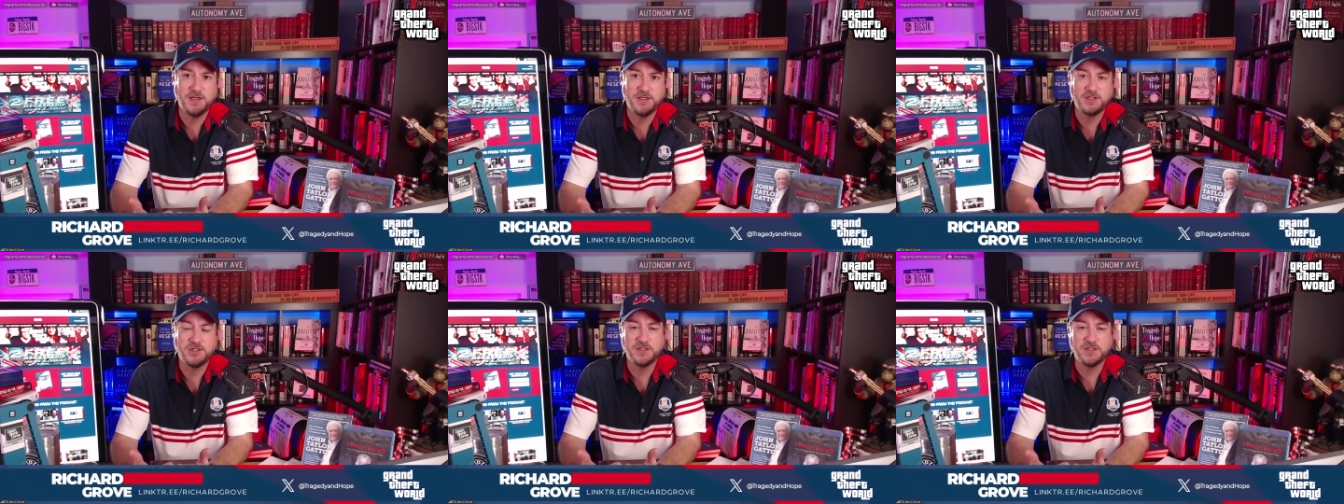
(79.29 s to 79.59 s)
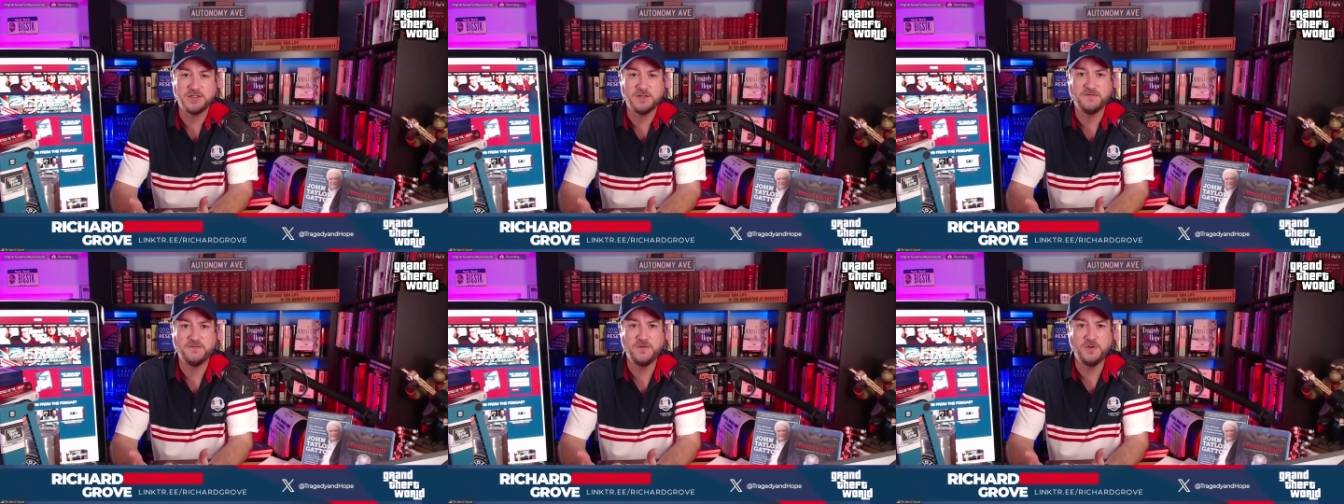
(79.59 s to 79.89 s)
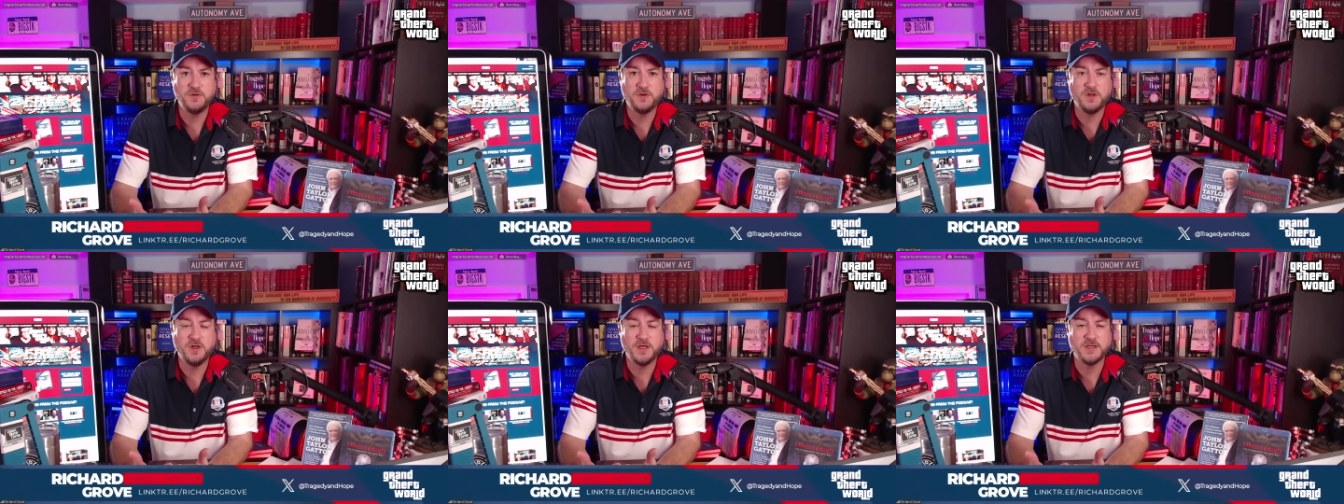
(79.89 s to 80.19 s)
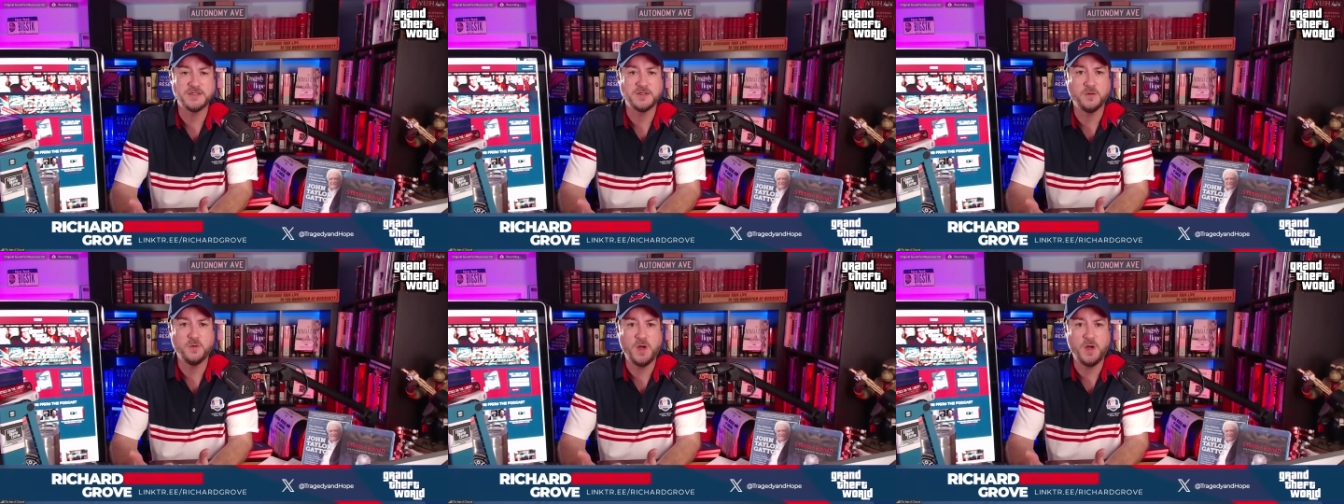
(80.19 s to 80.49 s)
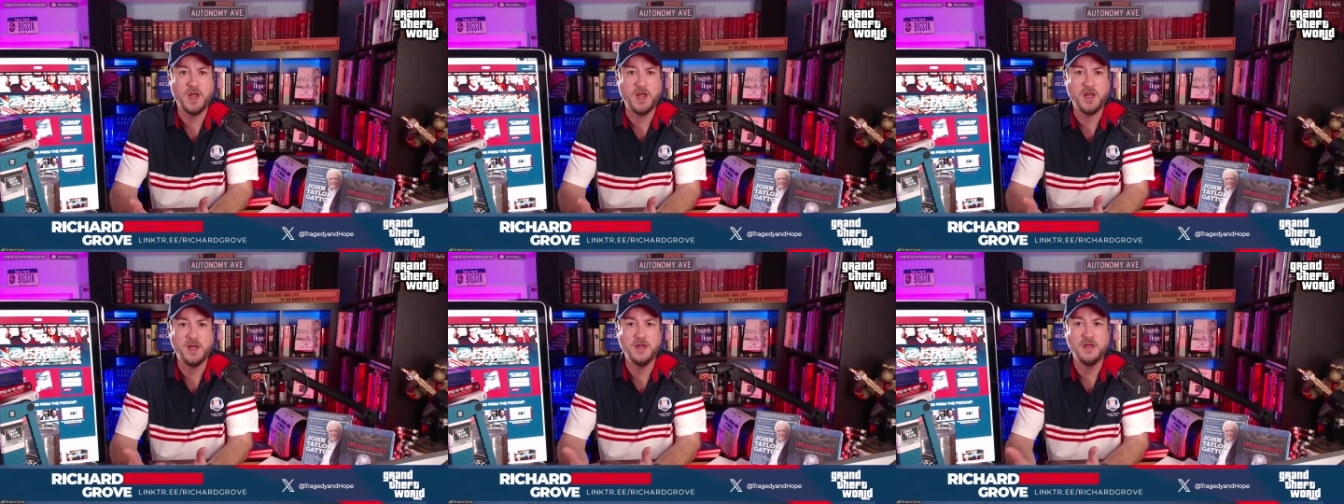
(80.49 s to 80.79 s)
It's just a few clicks
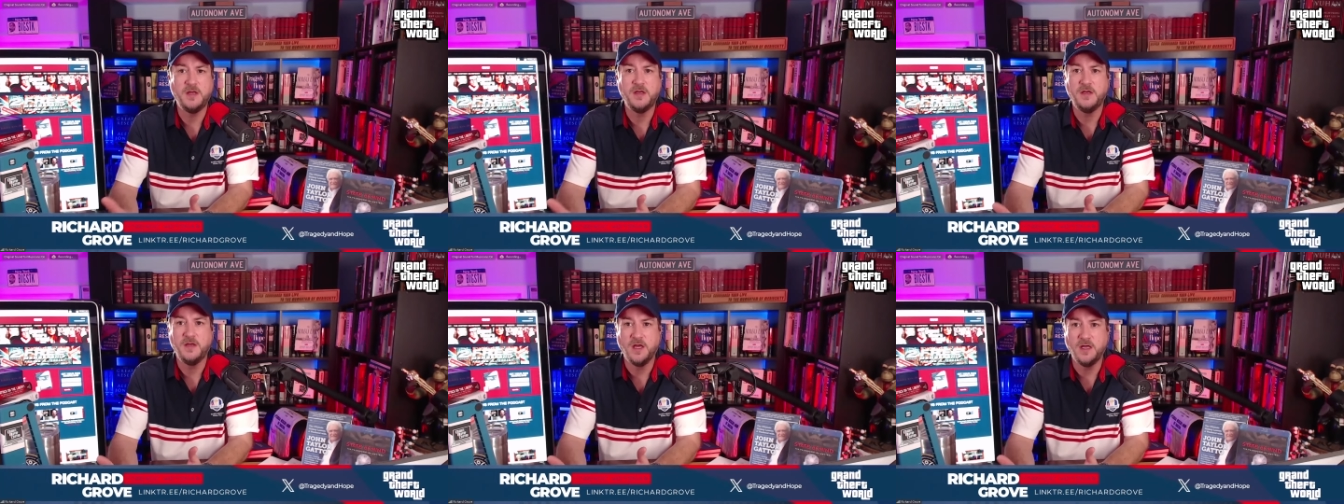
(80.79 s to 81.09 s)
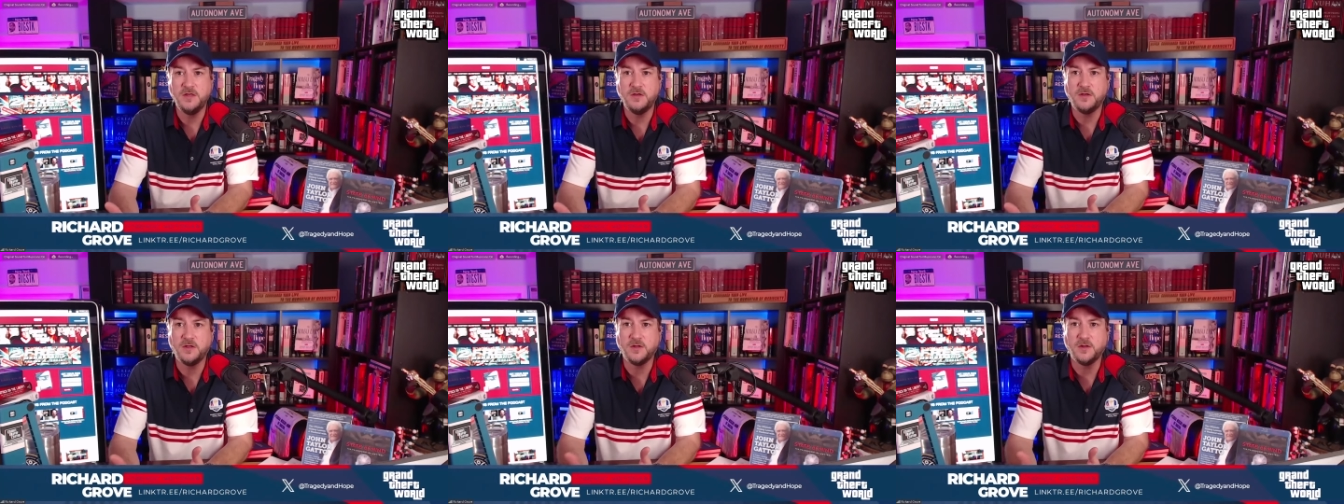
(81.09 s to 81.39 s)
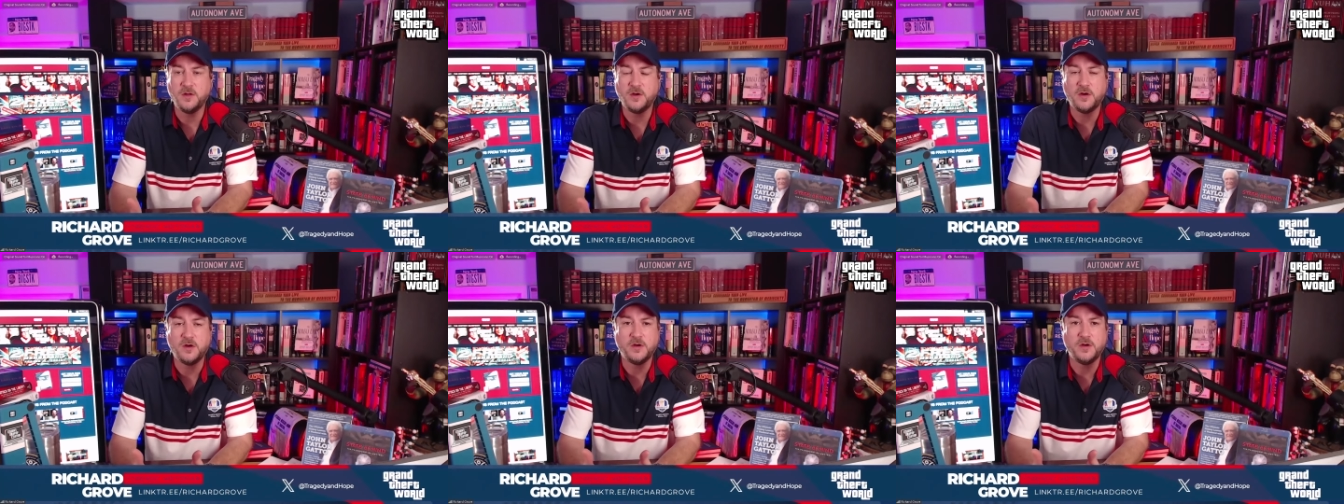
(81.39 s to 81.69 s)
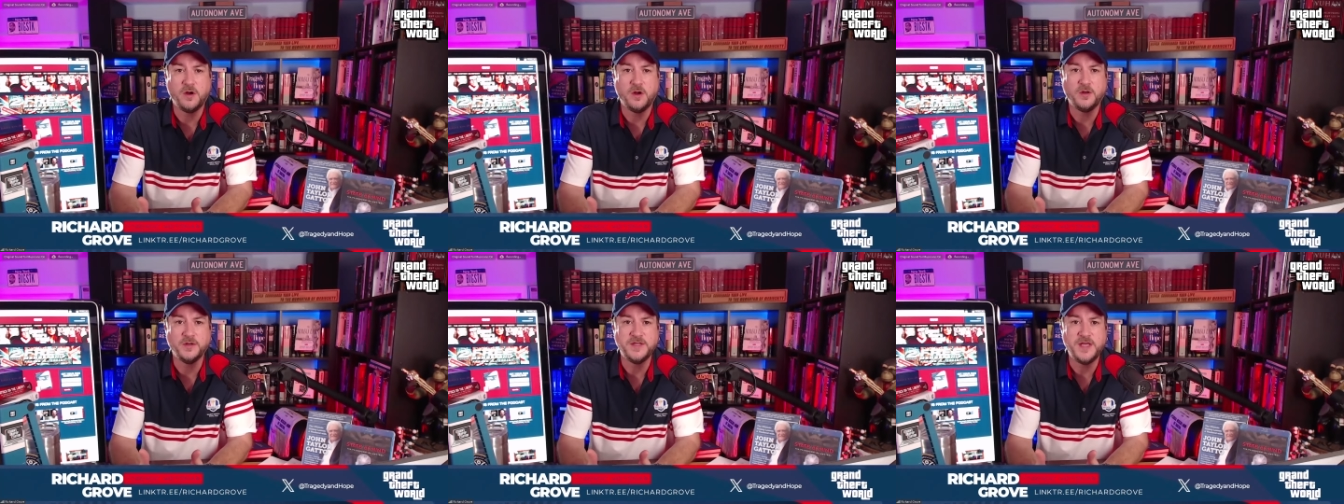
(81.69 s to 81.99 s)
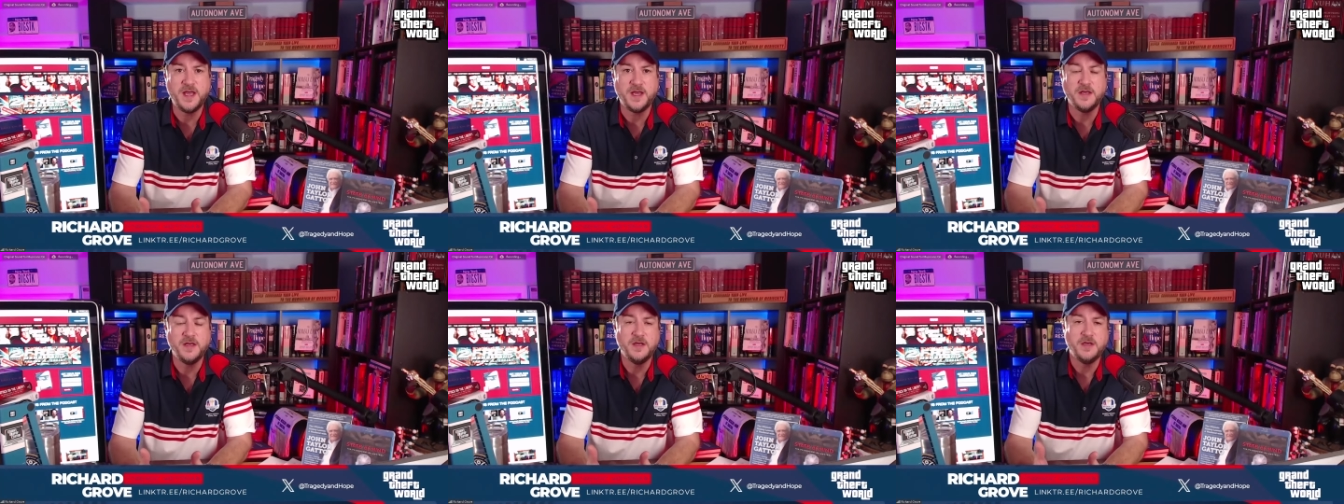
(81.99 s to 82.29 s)
away and you can learn all
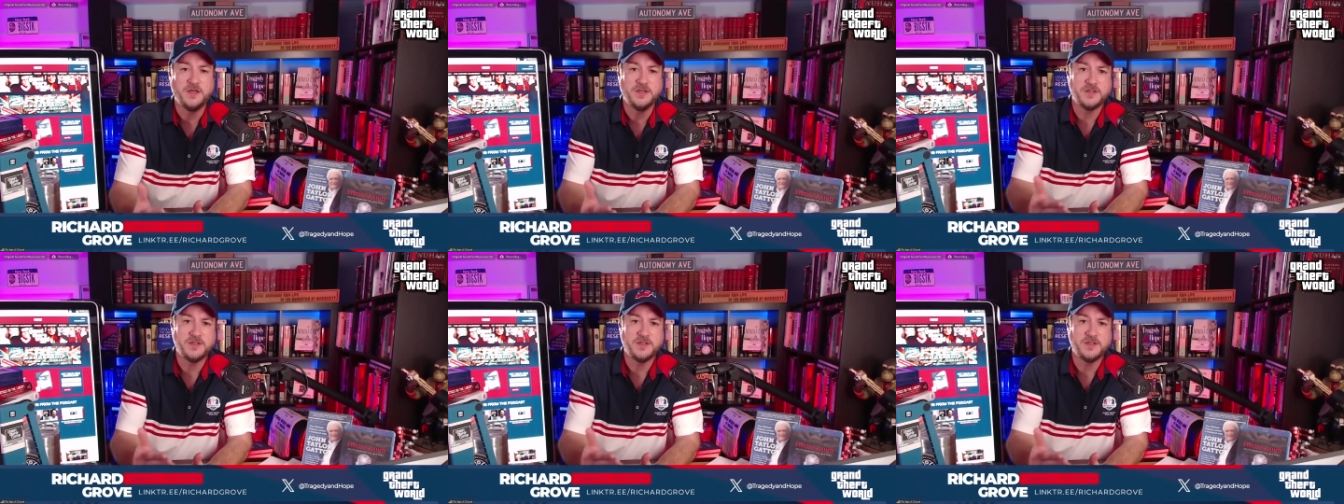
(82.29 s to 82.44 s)
day.